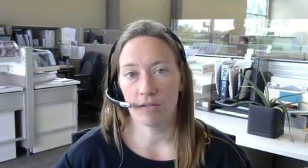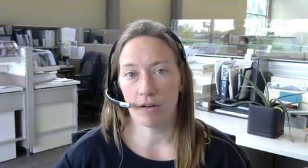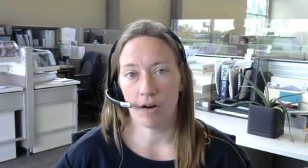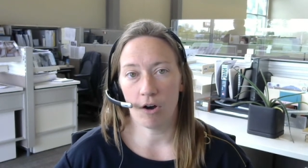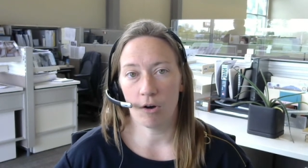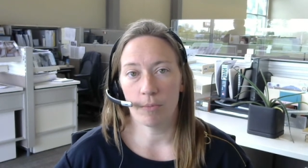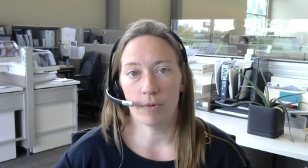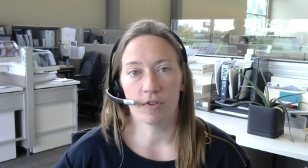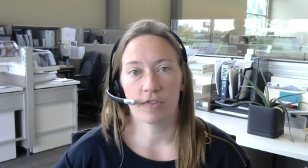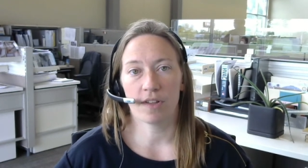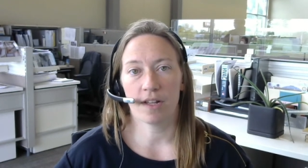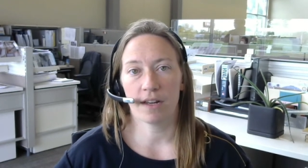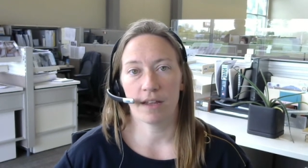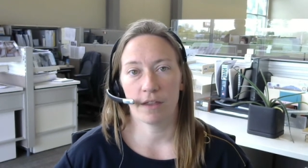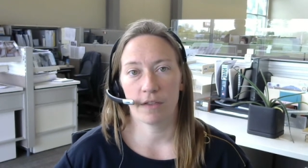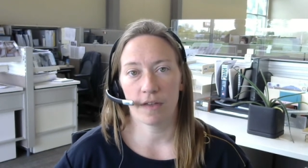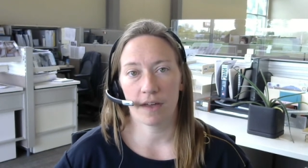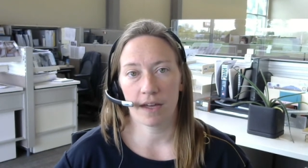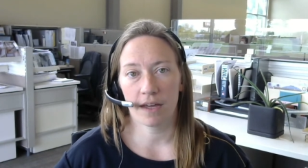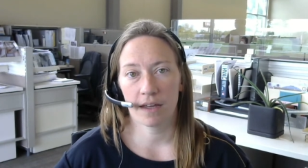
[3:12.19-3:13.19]
almost
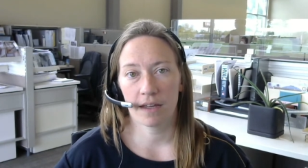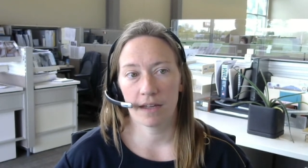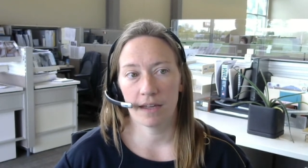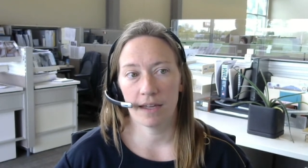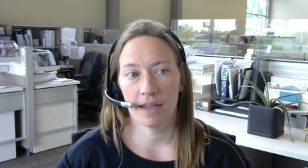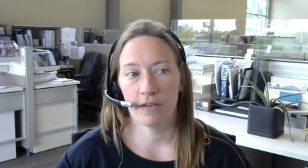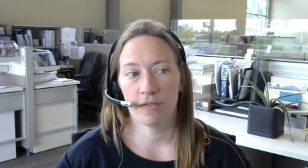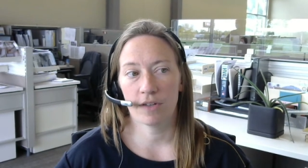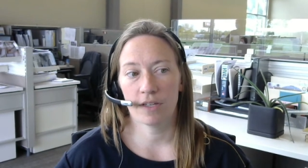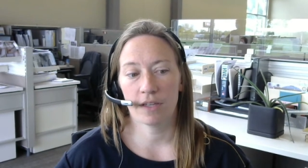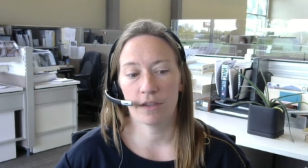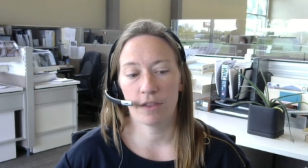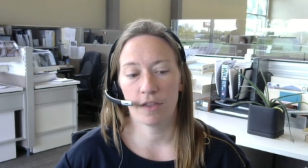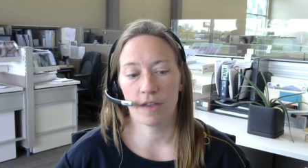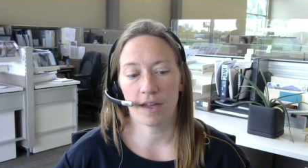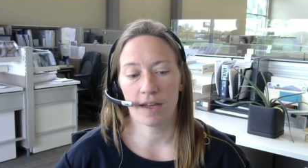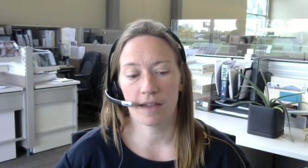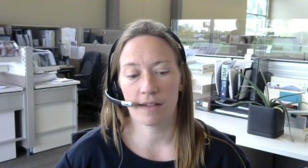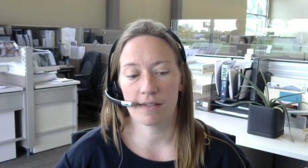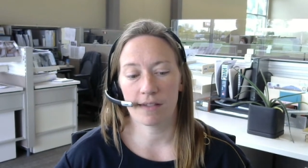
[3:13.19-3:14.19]
anything, even
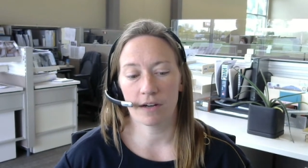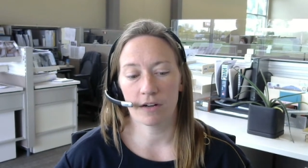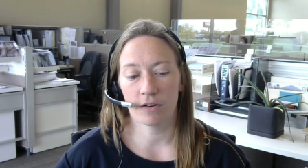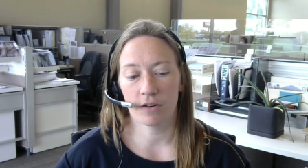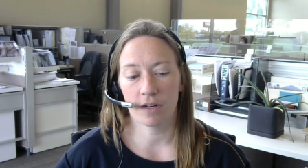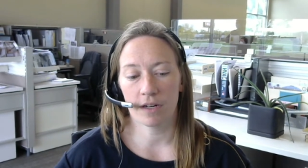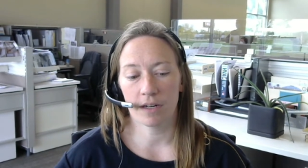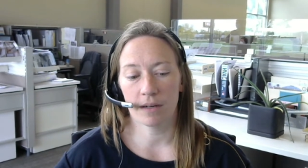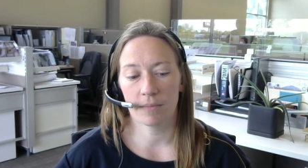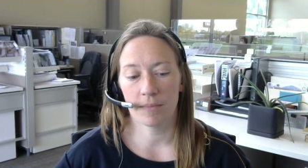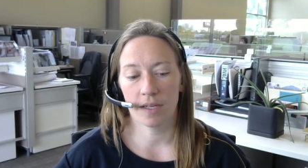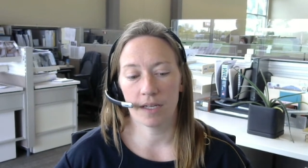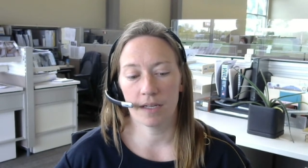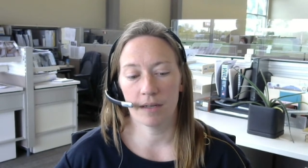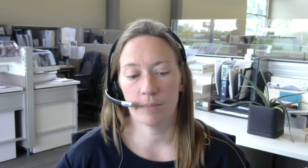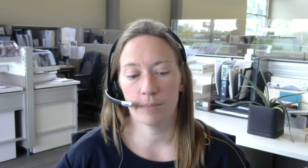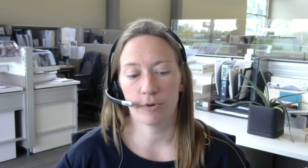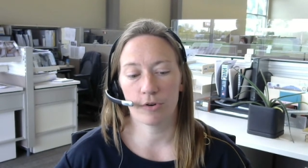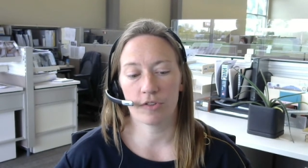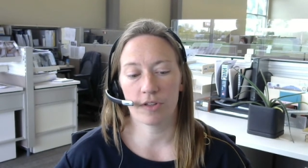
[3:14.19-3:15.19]
things that are
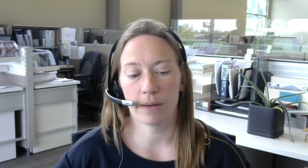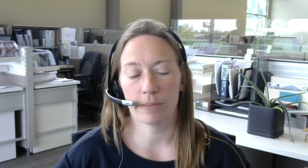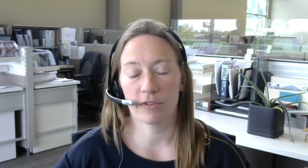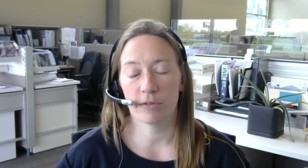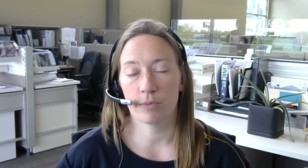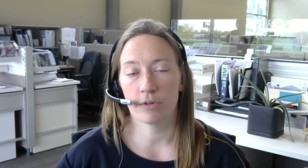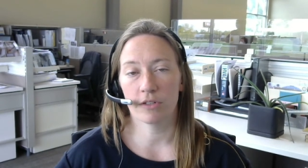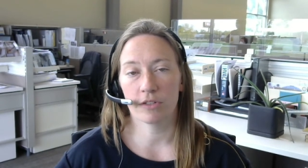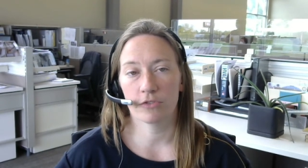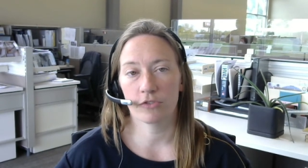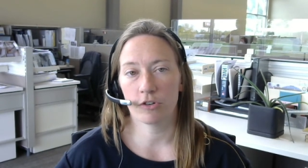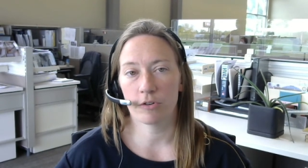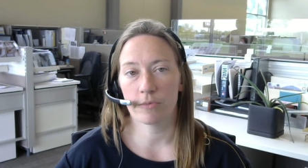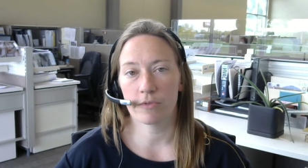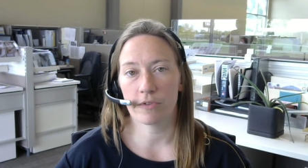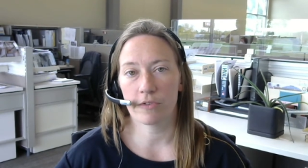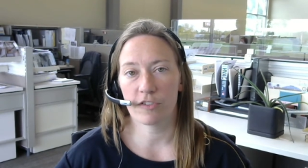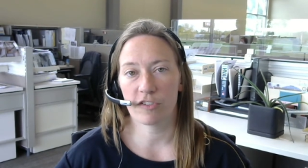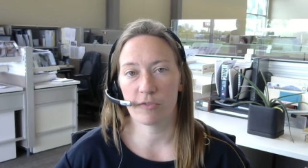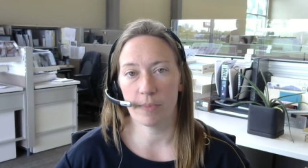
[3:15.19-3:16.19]
imperceptible in
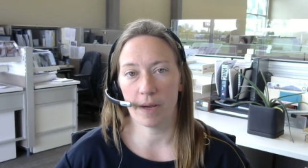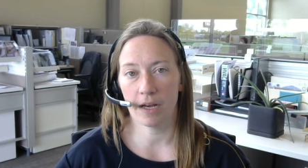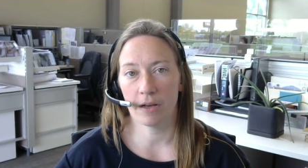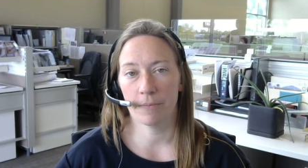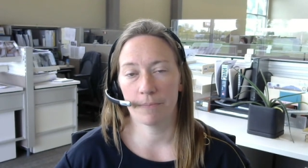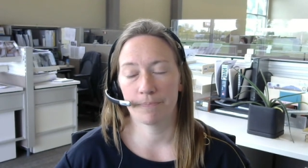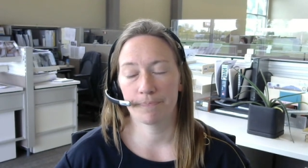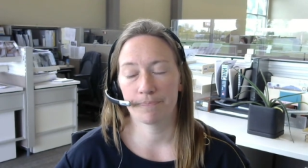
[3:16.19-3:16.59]
terms of smell.